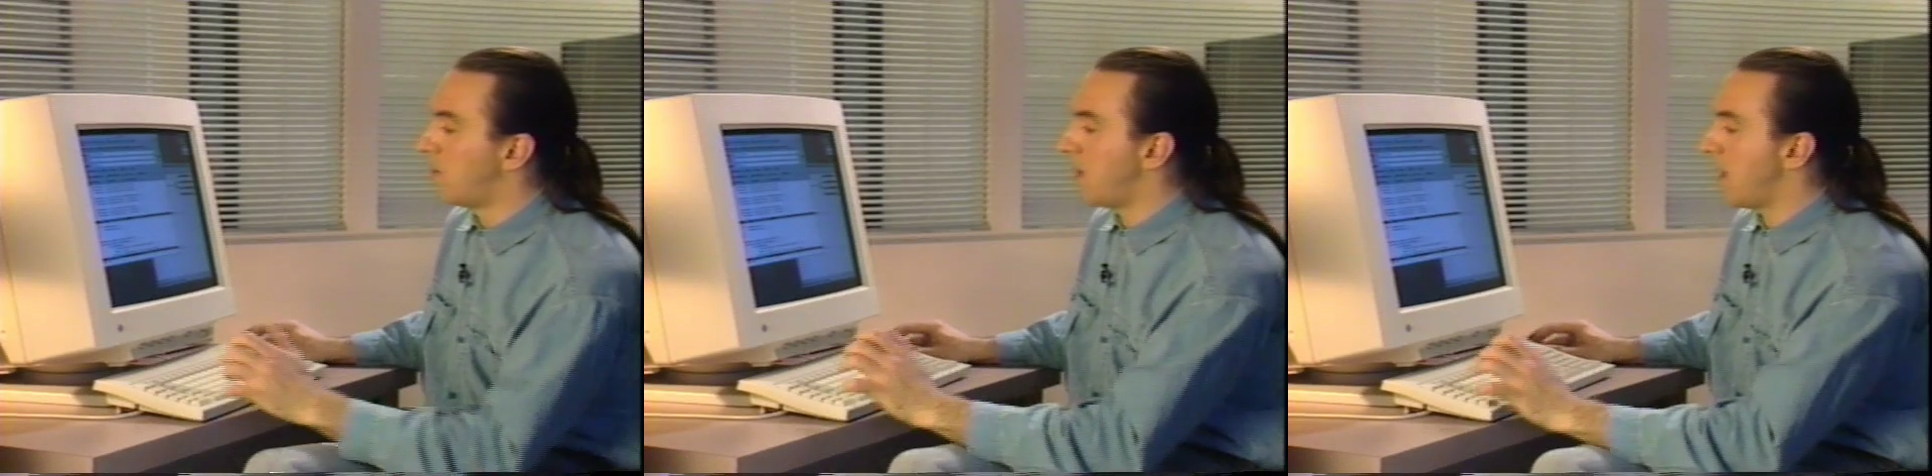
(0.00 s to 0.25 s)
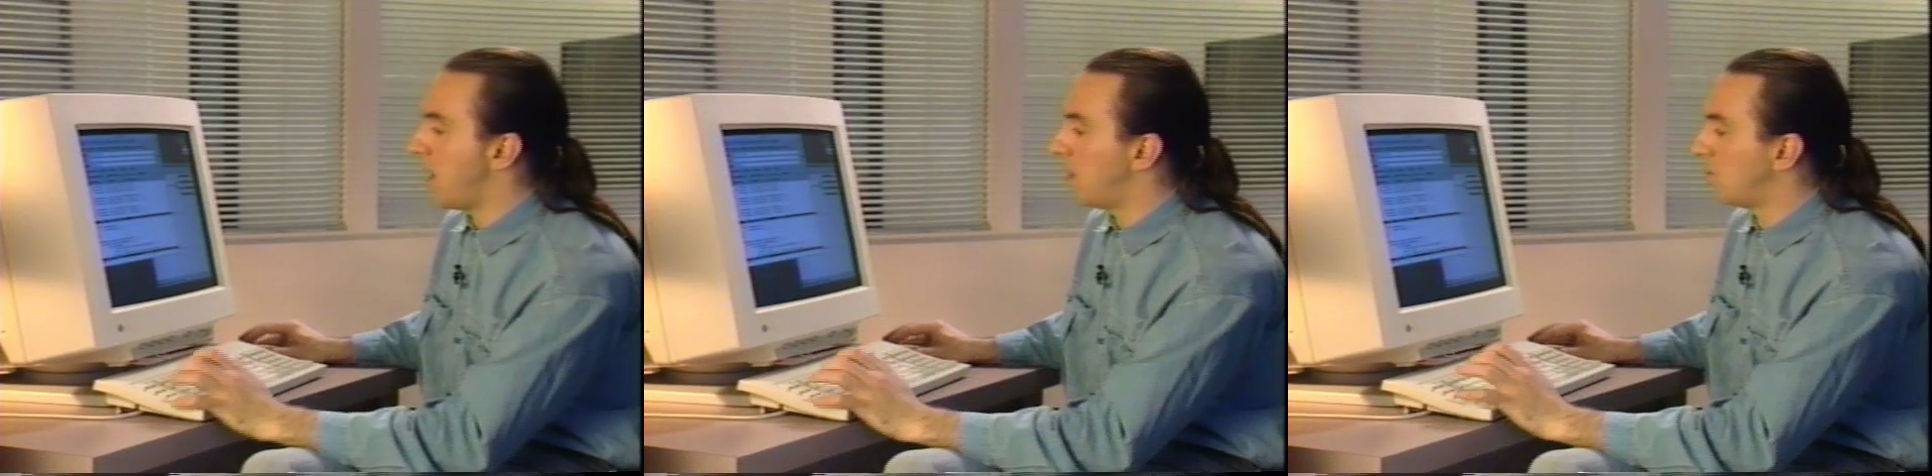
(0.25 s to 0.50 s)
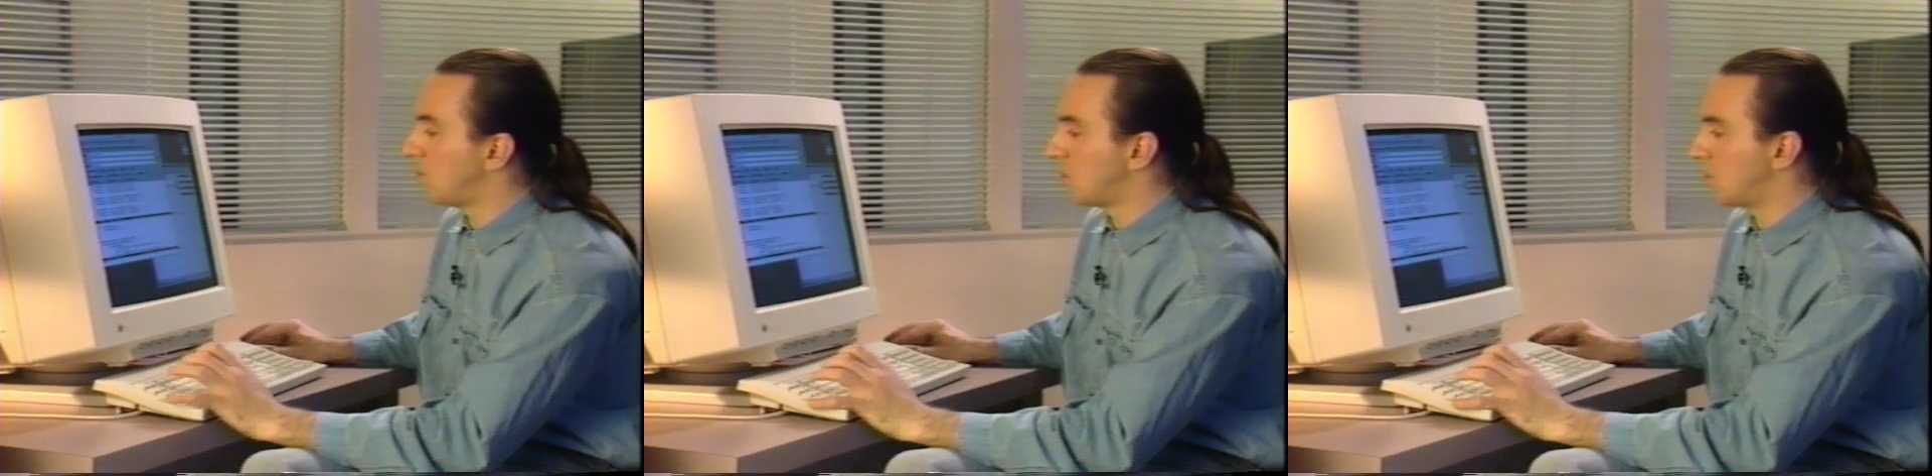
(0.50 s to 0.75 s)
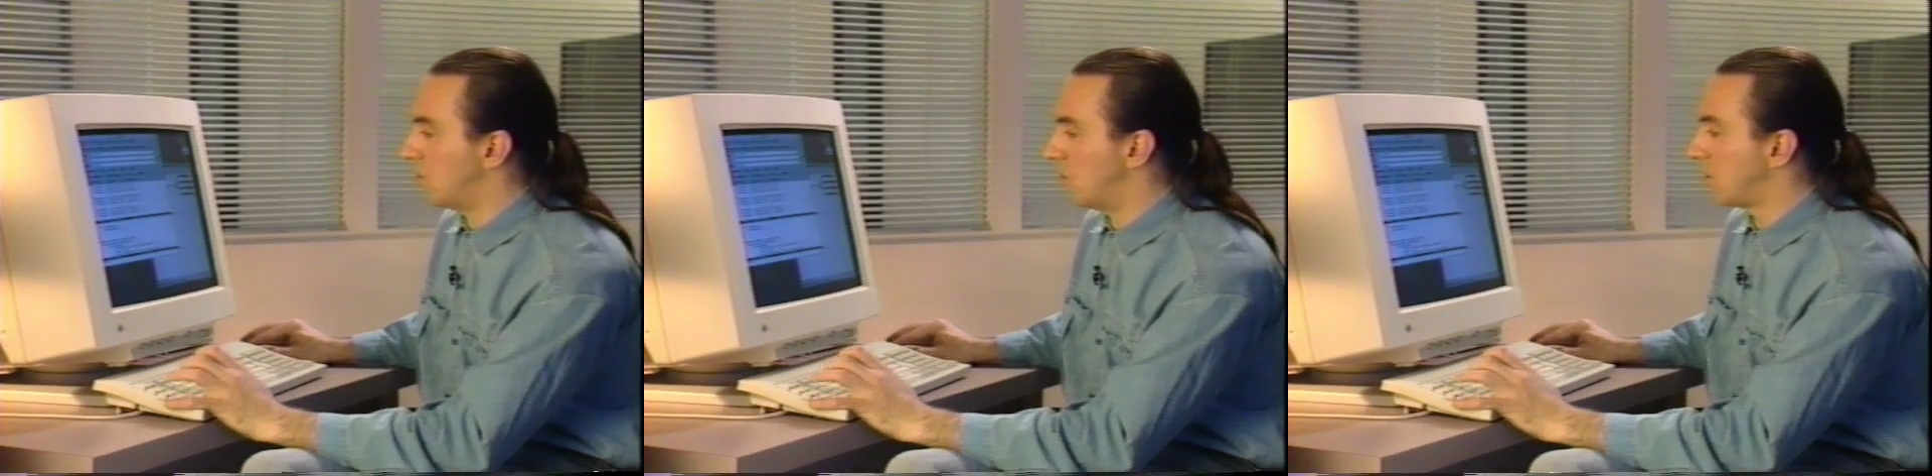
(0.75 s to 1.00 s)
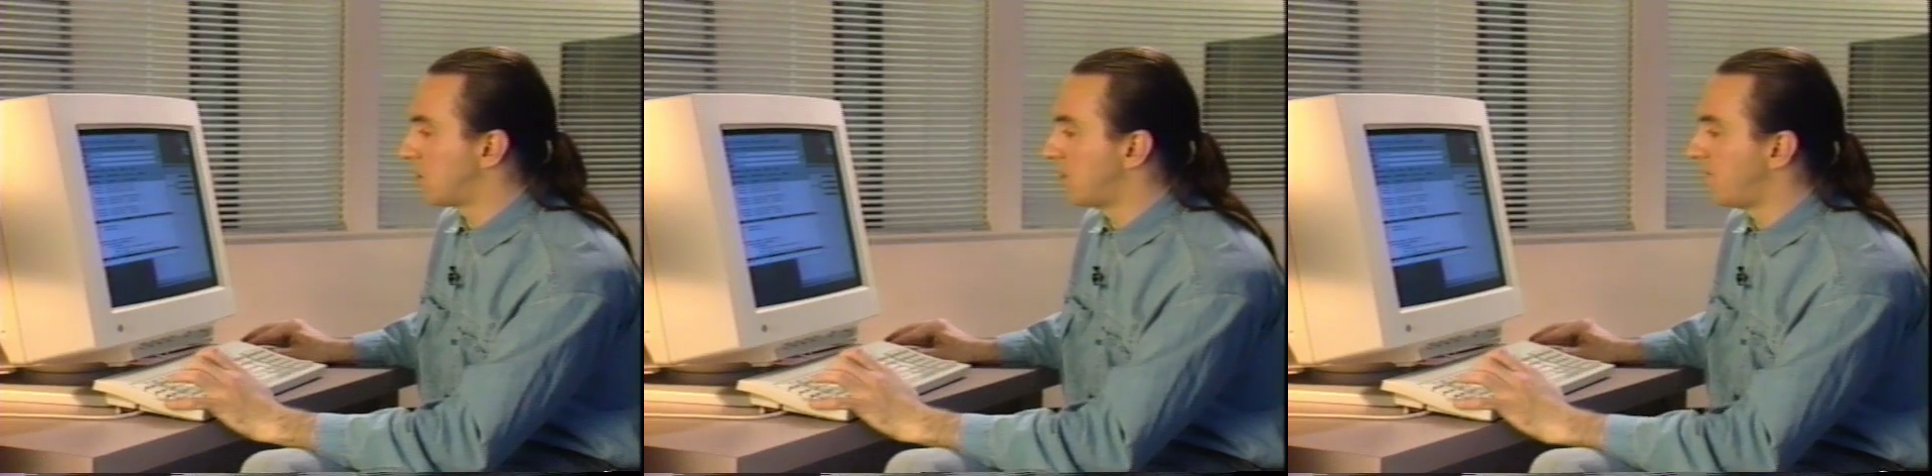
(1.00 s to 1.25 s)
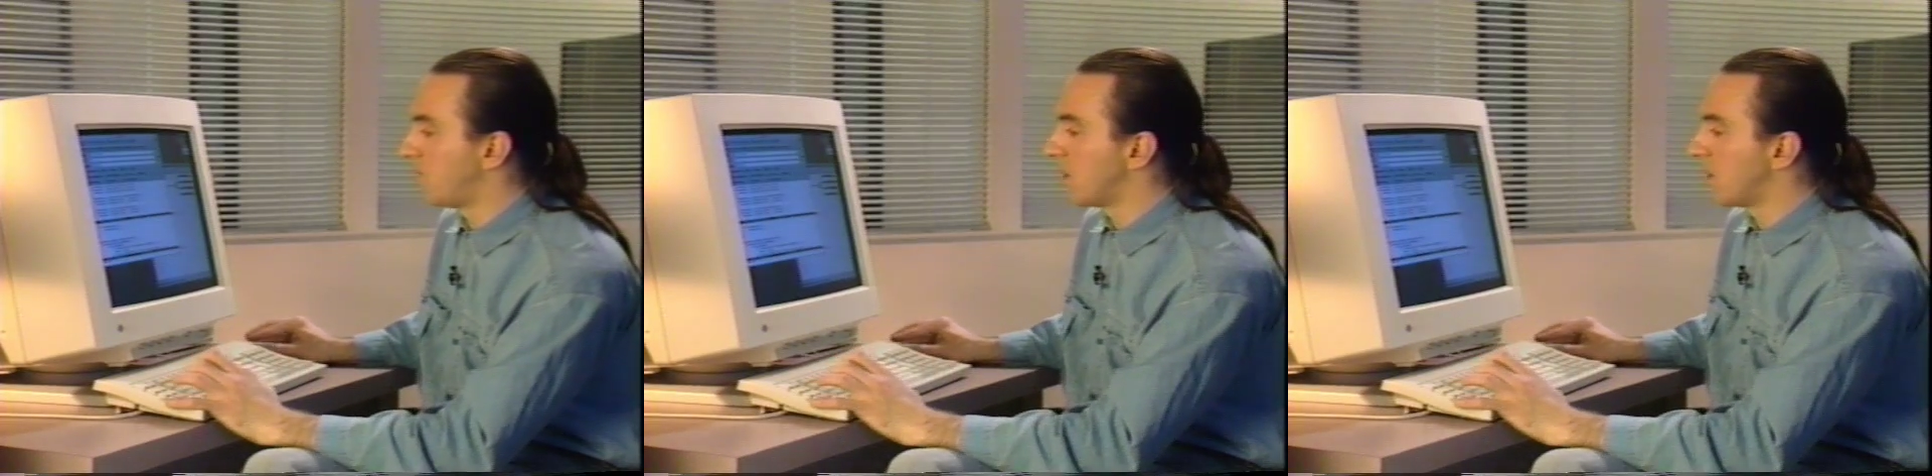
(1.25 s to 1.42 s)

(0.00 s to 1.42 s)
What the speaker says: the handle source.